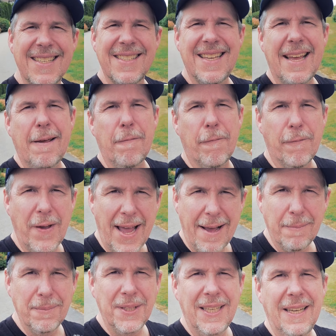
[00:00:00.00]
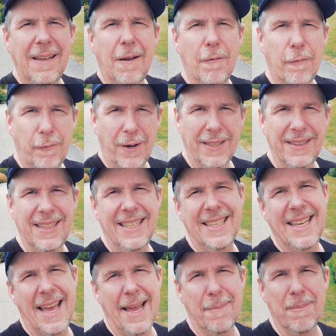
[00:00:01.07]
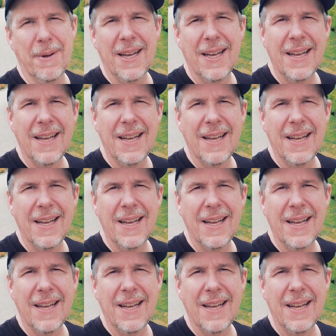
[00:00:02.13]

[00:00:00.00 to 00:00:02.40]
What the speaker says: is a family-friendly game.